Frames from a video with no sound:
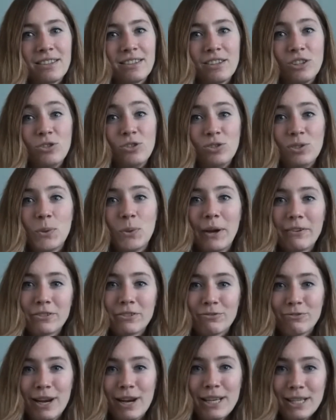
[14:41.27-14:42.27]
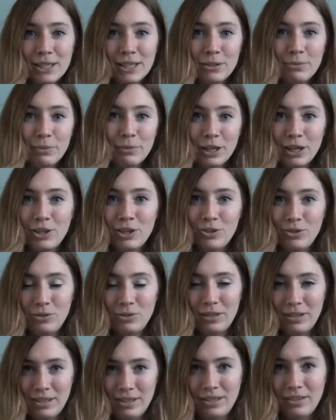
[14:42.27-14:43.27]
you still have to race them like you do
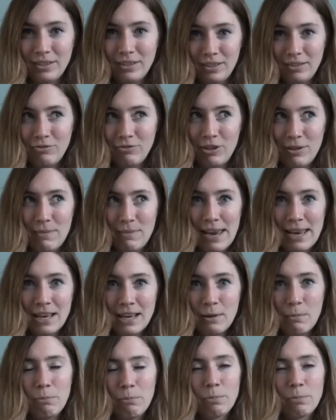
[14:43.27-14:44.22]
in the remake,